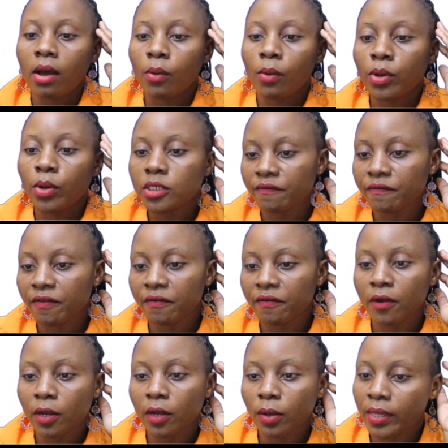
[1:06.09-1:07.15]
Which of the
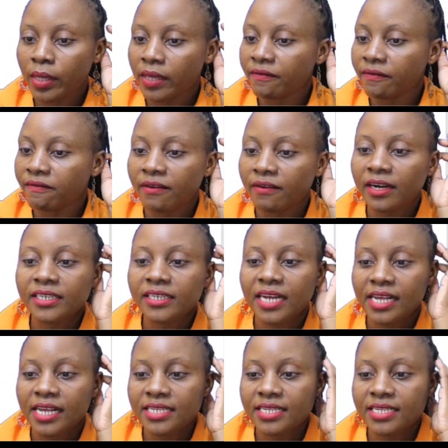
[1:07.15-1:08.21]
following
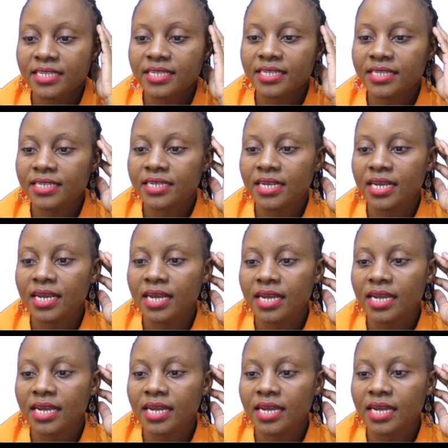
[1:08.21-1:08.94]
factors